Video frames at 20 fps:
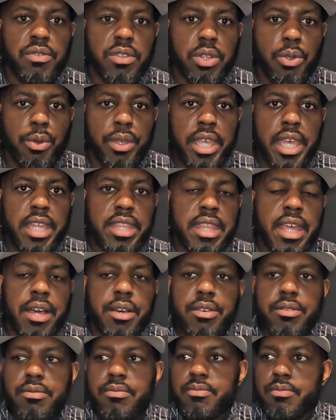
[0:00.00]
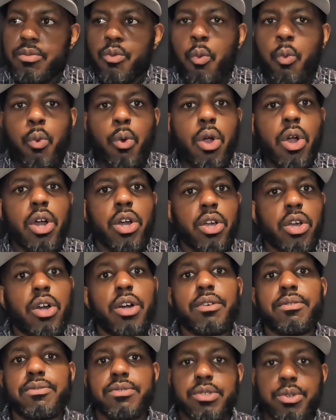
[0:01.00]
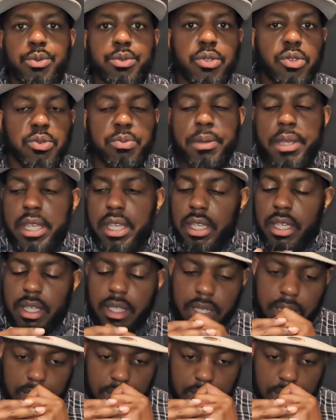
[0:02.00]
you know, get that work off, so to speak.